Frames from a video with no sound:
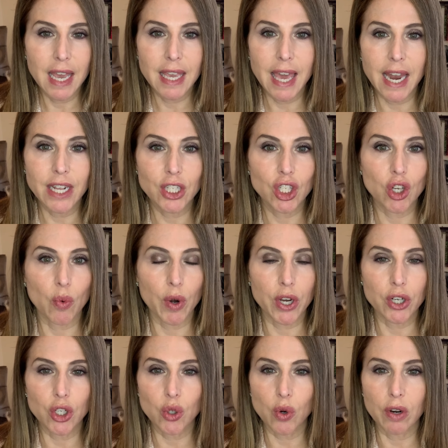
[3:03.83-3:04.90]
Get it so where
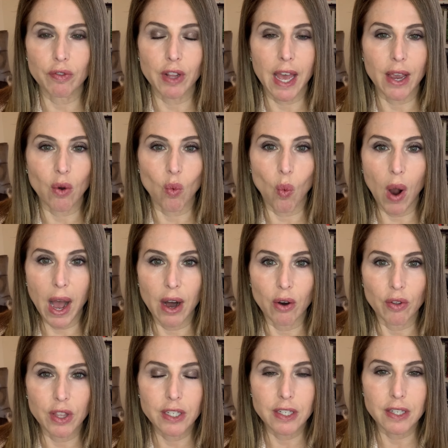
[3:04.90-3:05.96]
you're sort of like, wow,
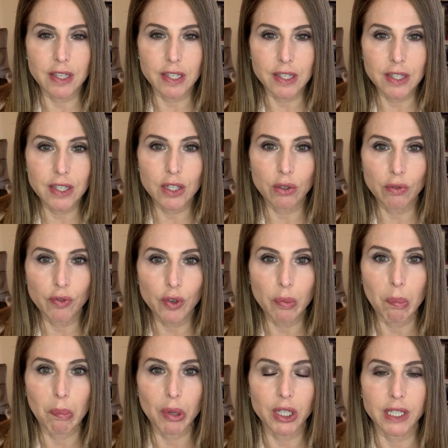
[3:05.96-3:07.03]
this is the silver
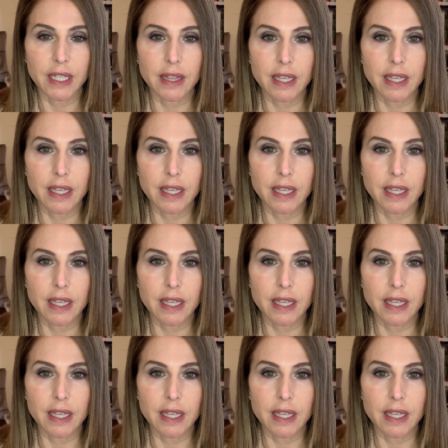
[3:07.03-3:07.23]
bullet.